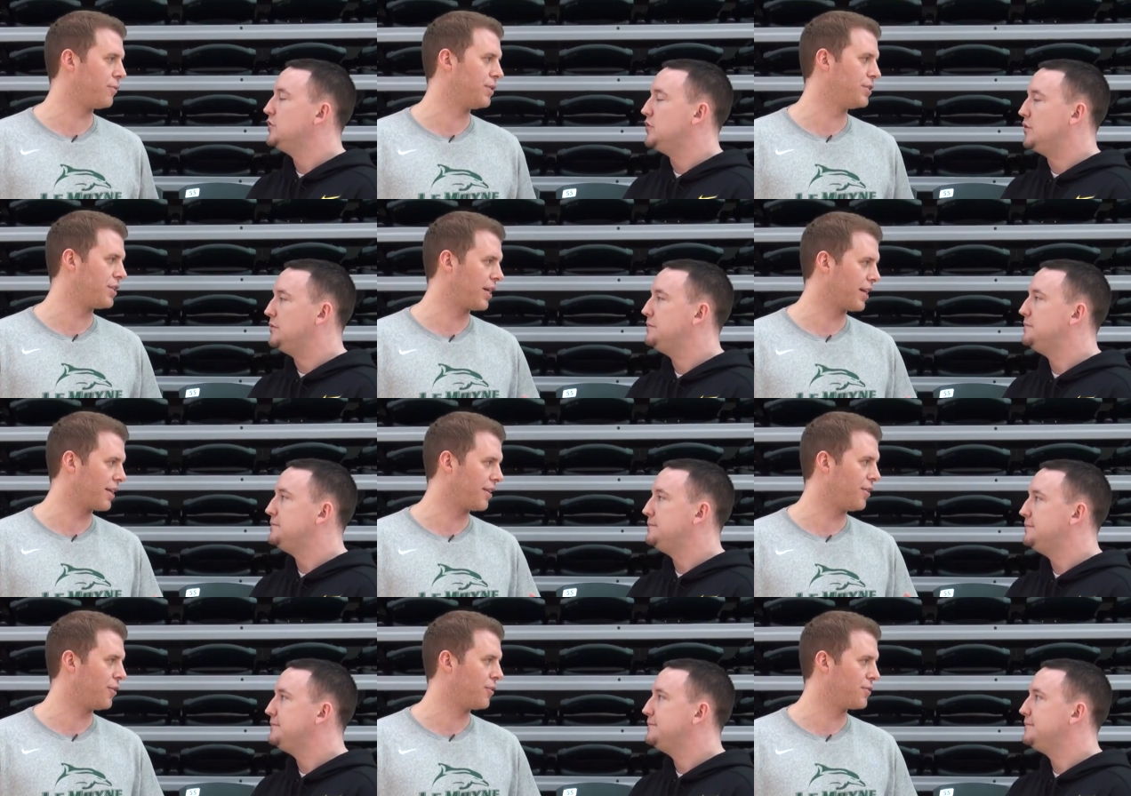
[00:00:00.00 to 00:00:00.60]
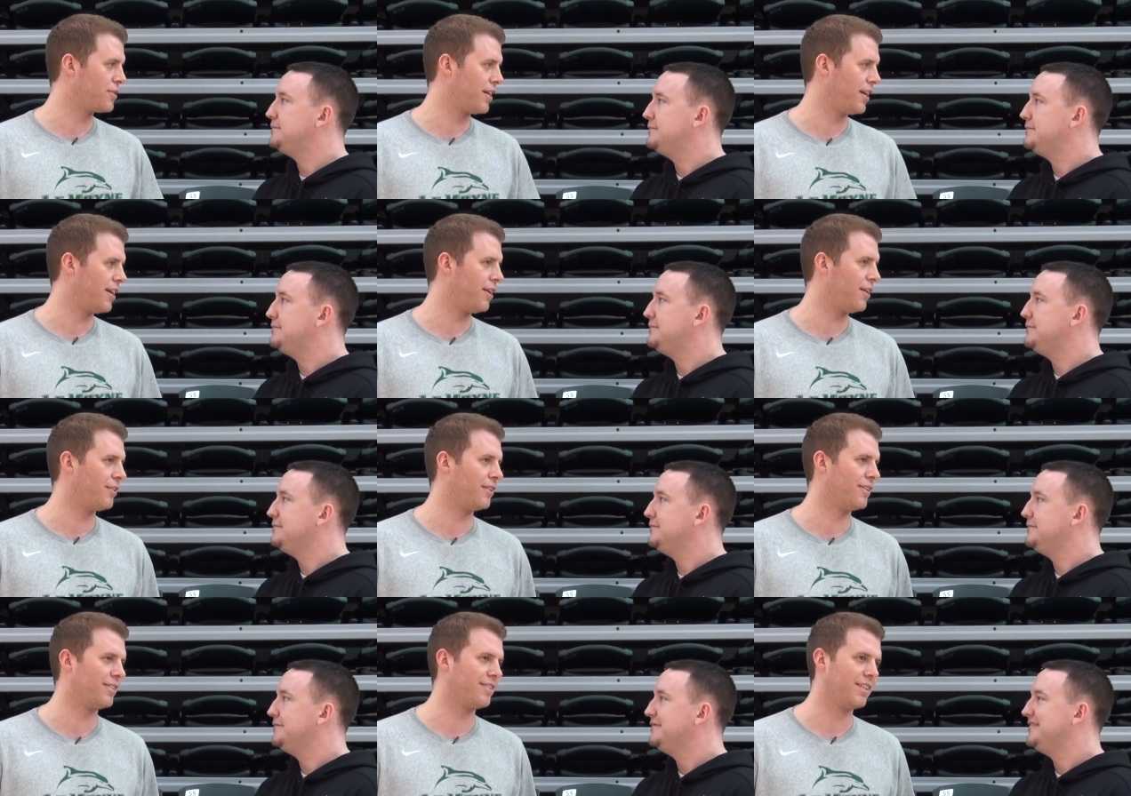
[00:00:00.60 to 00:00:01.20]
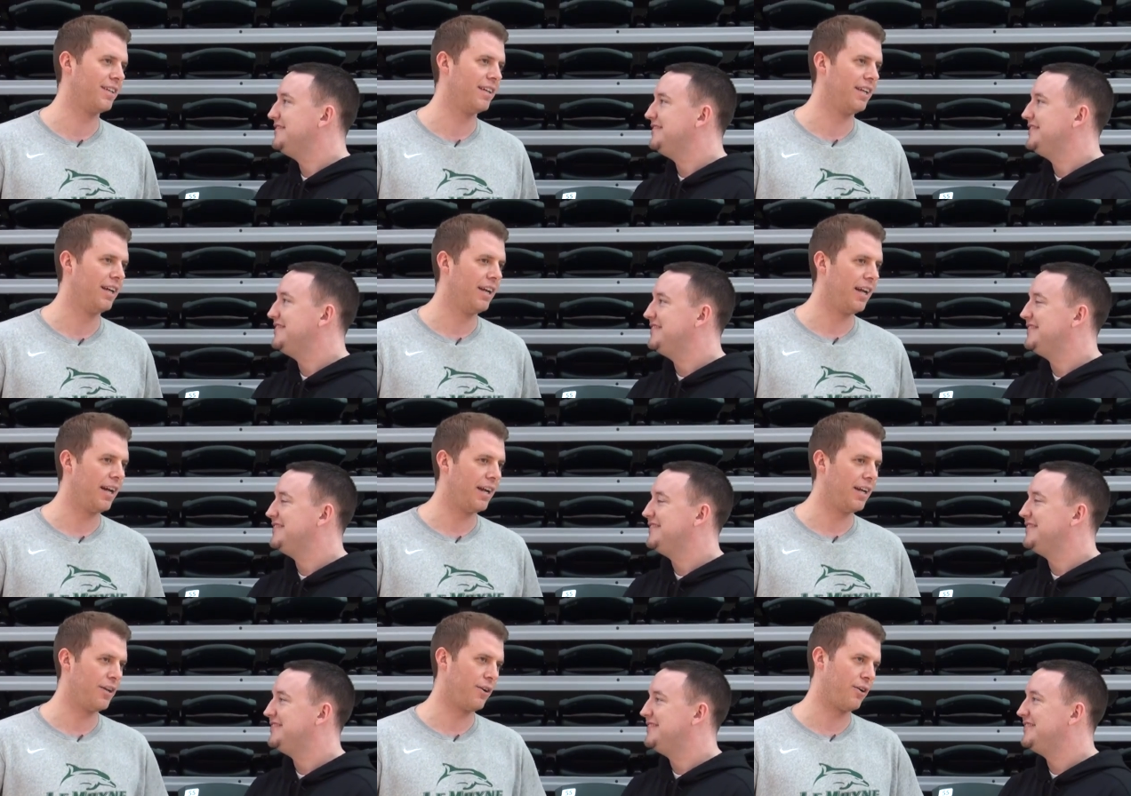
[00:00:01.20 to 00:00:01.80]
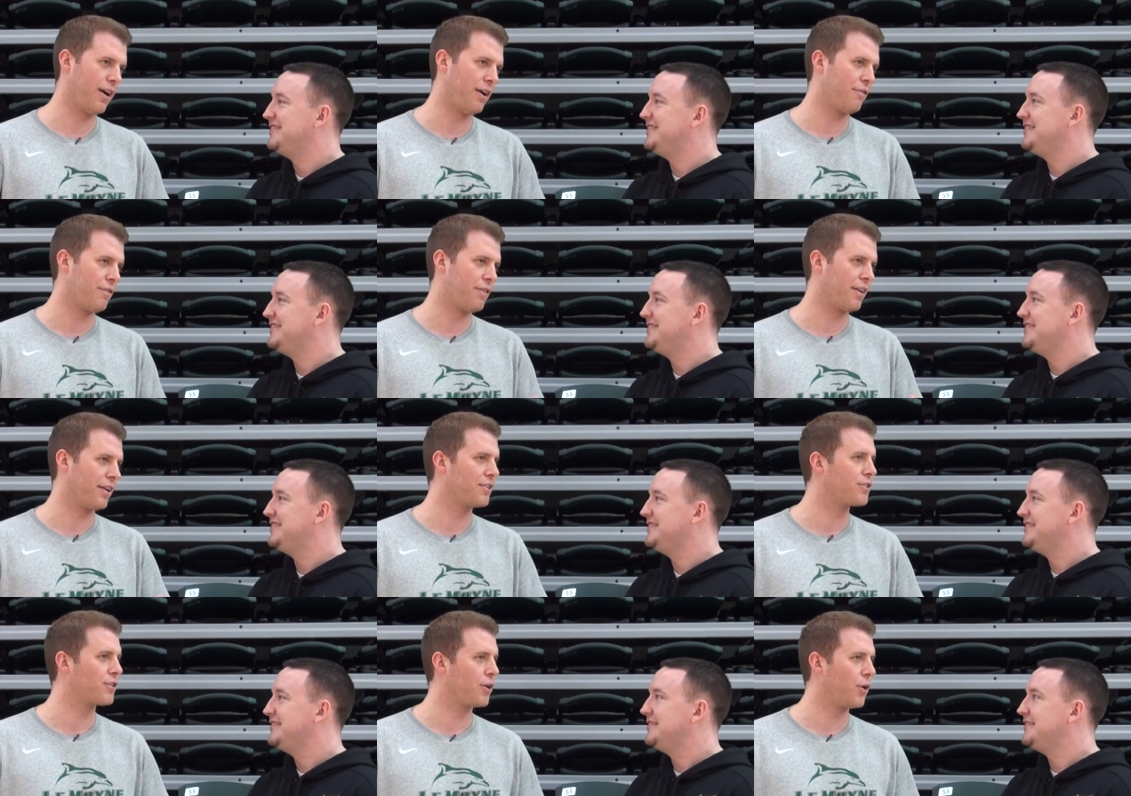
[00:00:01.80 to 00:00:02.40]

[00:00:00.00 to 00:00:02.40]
Speaker 1: We check in the hotel and, you know, everything's